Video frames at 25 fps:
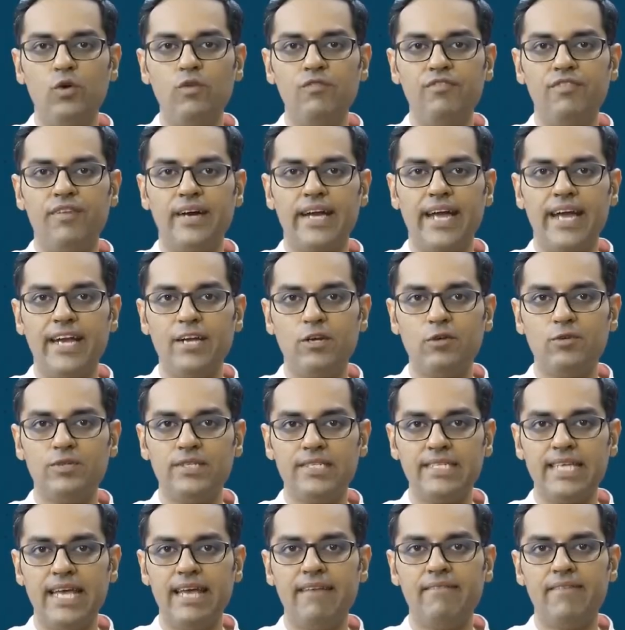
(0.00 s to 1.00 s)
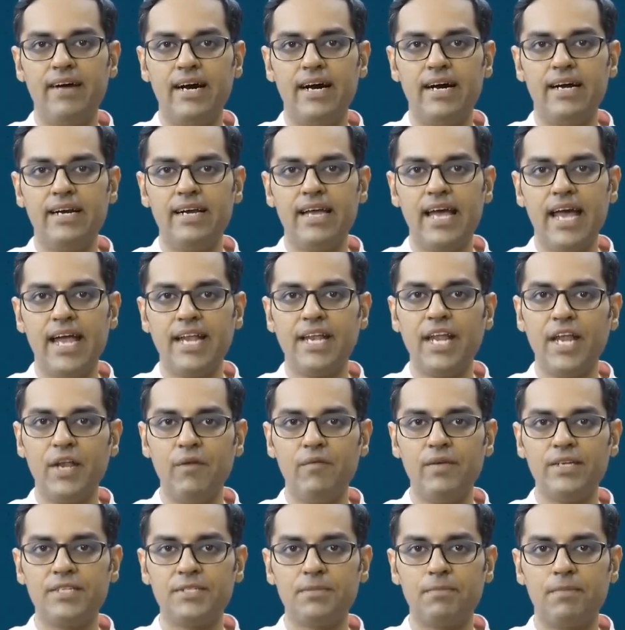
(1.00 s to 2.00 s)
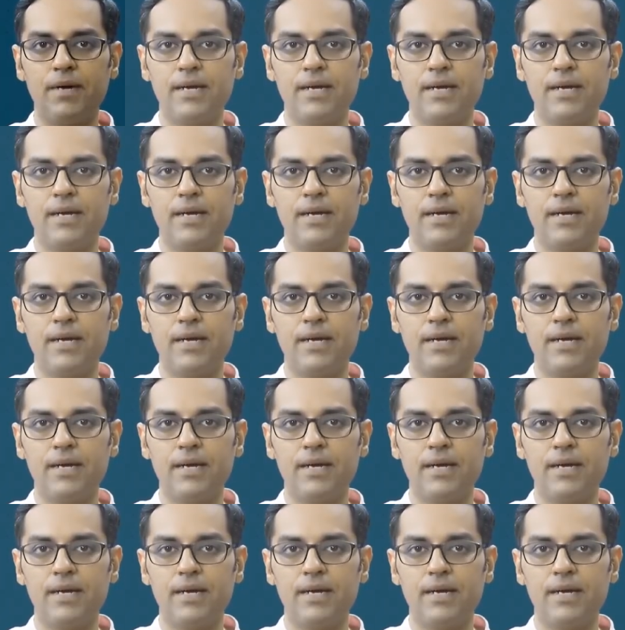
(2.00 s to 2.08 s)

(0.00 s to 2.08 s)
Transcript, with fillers: don't forget to save hard and invest